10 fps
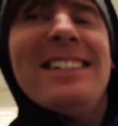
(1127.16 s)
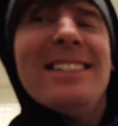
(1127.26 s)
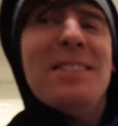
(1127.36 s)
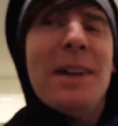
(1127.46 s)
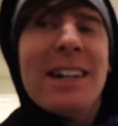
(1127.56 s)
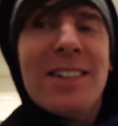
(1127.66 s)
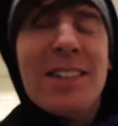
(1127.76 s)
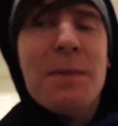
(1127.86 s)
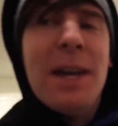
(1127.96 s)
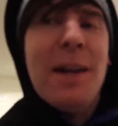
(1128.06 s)
Oh my
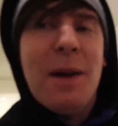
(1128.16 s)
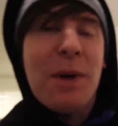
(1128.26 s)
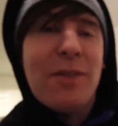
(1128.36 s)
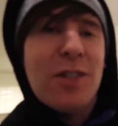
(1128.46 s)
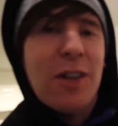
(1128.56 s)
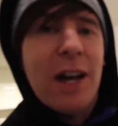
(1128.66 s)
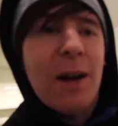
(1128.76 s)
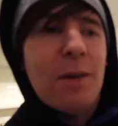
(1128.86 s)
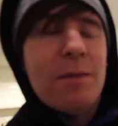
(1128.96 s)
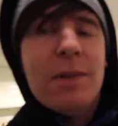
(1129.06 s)
goodness, mate. Anyway, we're going to have to sort that
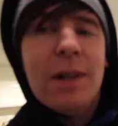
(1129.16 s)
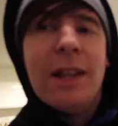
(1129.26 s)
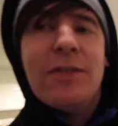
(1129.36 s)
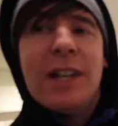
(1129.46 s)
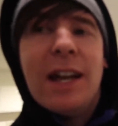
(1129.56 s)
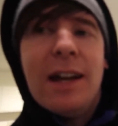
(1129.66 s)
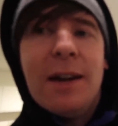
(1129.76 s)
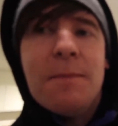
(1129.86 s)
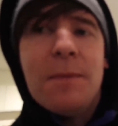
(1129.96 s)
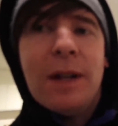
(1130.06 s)
out. We'll have to get
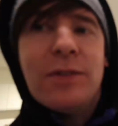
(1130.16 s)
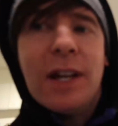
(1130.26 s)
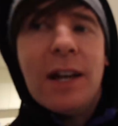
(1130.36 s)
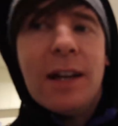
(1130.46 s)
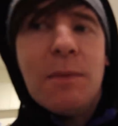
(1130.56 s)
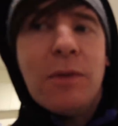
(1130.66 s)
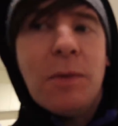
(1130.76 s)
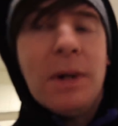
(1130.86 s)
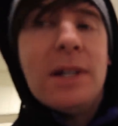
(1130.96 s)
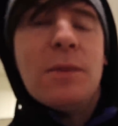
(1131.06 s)
a gimbal
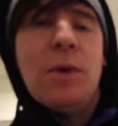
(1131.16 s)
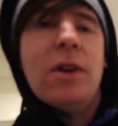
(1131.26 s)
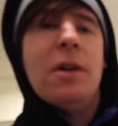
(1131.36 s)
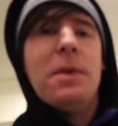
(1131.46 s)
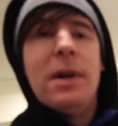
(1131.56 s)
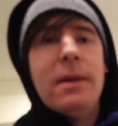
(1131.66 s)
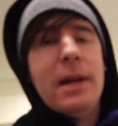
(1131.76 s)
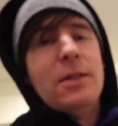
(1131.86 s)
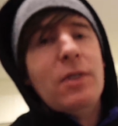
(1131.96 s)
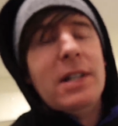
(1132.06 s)
replaced or whatnot, but
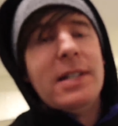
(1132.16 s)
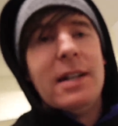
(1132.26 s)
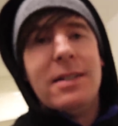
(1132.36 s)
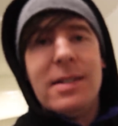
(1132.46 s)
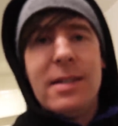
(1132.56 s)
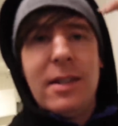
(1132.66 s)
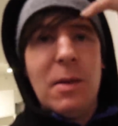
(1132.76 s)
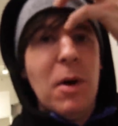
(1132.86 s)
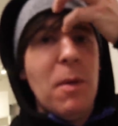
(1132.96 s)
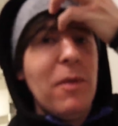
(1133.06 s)
it's really sad because it's still at
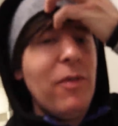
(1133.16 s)
the bottom